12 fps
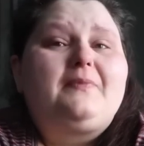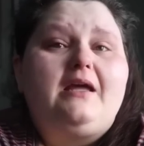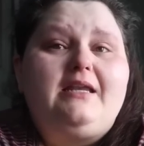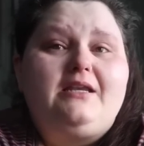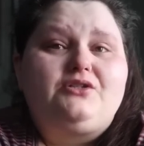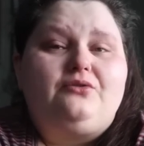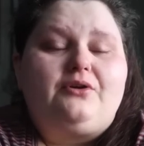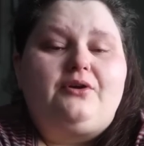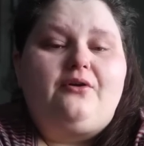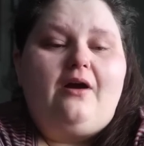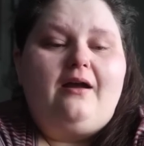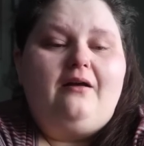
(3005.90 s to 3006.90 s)
need a shoulder to
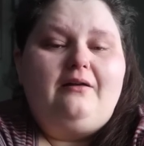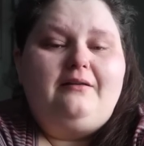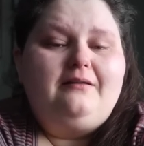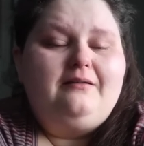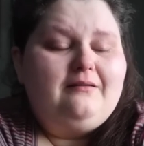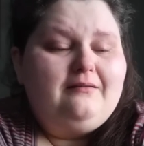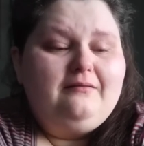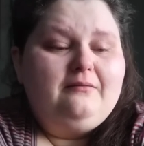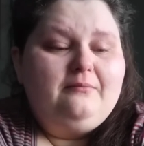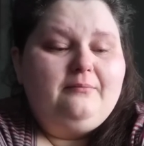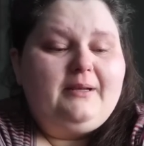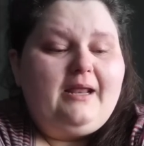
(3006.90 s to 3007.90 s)
cry on,
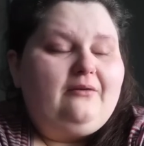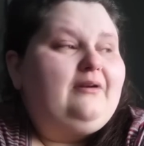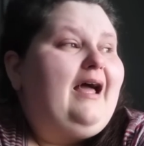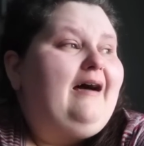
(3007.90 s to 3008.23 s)
but I don't